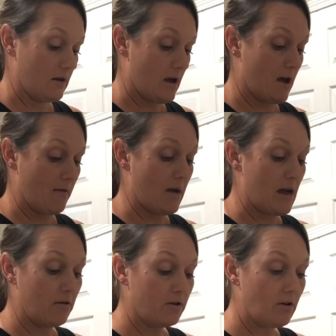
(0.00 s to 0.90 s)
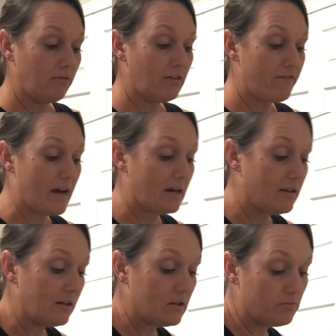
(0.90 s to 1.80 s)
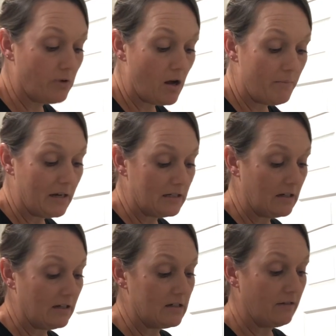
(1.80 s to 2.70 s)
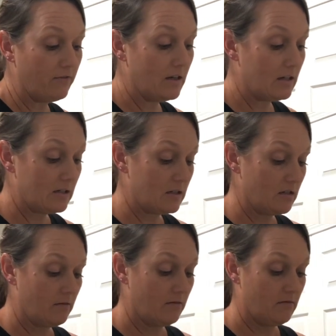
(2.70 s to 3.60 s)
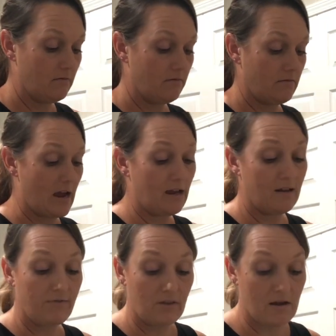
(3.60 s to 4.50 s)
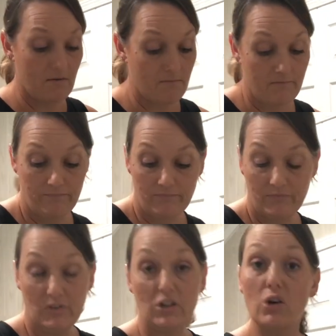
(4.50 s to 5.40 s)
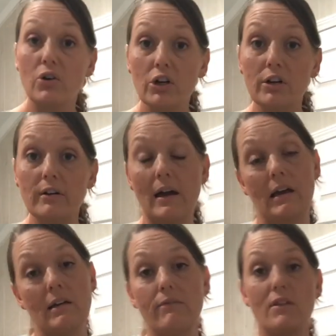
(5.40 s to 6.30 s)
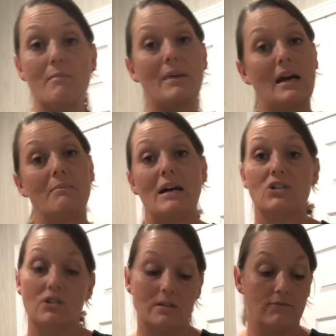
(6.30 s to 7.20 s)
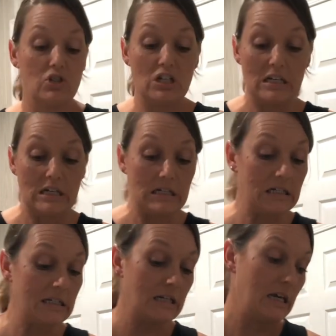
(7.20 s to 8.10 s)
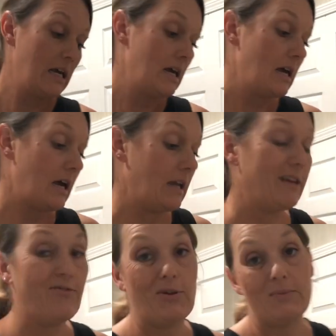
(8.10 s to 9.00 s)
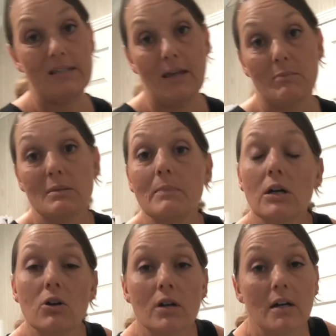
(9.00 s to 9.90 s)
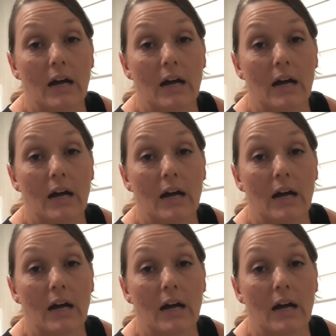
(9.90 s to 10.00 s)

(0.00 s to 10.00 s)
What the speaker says: I don't know if the fact that it's raw makes any difference. I give them yogurt. I give them bad batches of cheese. I give them skimmed milk.